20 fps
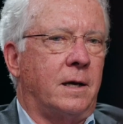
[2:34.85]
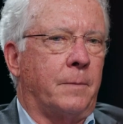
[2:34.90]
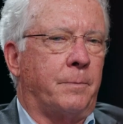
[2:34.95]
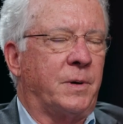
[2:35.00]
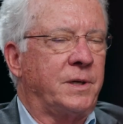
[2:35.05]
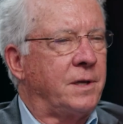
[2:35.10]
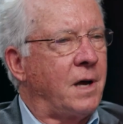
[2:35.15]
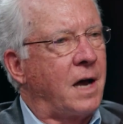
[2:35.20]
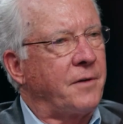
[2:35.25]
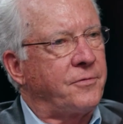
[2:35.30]

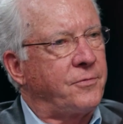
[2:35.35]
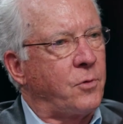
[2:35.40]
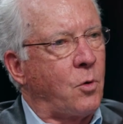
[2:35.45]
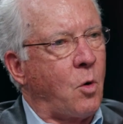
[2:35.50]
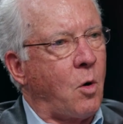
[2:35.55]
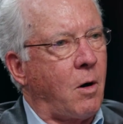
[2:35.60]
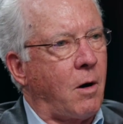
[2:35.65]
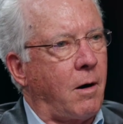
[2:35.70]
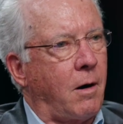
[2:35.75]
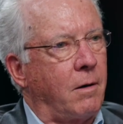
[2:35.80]
but not
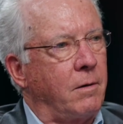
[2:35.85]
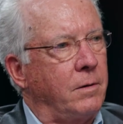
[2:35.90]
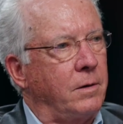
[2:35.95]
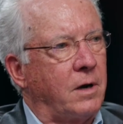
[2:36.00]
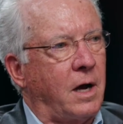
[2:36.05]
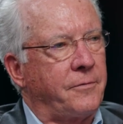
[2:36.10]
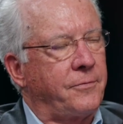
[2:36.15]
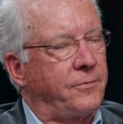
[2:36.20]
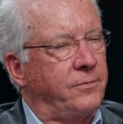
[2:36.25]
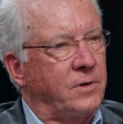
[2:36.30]
for
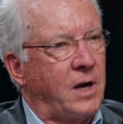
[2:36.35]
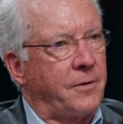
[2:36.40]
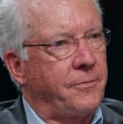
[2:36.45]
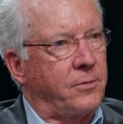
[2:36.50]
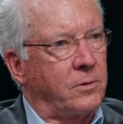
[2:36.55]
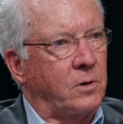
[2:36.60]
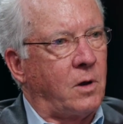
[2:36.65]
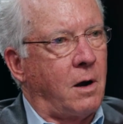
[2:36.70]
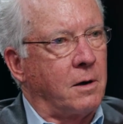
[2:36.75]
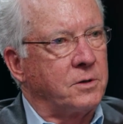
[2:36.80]

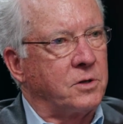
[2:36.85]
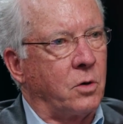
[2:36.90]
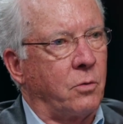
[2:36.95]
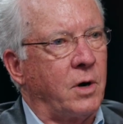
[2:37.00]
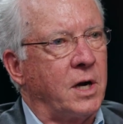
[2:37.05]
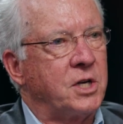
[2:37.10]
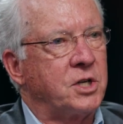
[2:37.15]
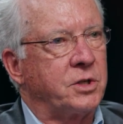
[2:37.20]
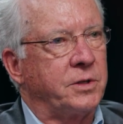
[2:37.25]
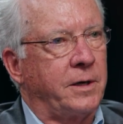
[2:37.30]
long
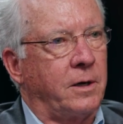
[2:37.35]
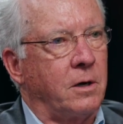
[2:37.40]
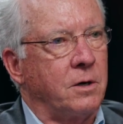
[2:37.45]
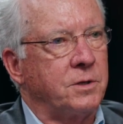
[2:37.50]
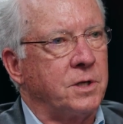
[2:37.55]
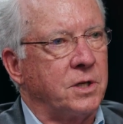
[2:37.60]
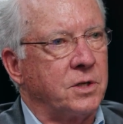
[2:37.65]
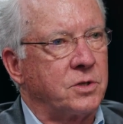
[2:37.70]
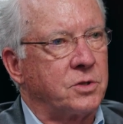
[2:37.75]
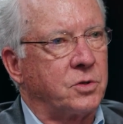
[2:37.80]
duration
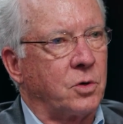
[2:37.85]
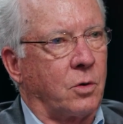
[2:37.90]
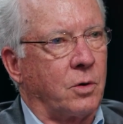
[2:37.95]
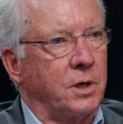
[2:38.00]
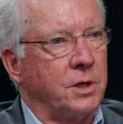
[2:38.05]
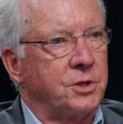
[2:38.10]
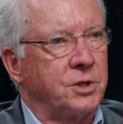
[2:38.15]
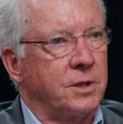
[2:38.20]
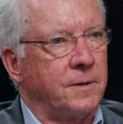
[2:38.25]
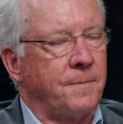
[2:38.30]
energy
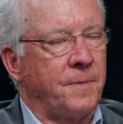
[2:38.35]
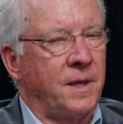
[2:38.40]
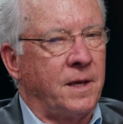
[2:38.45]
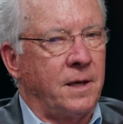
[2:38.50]
storage.